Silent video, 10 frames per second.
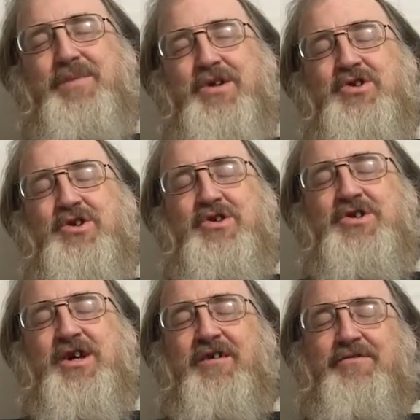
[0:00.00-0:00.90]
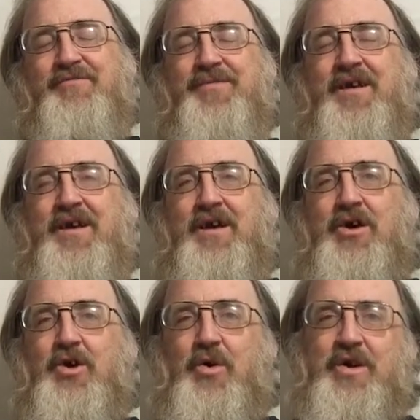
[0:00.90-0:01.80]
picture yourself
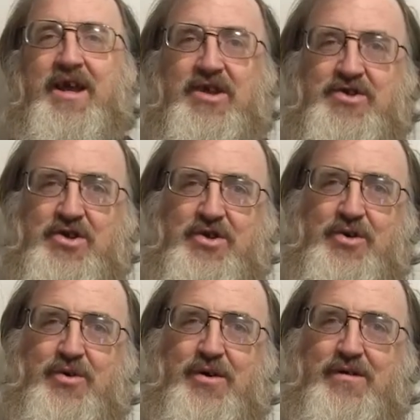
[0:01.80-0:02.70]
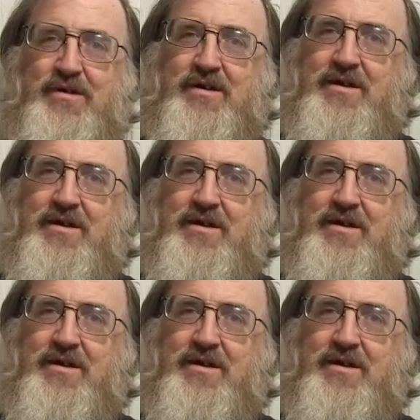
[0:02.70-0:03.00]
going to answer your door,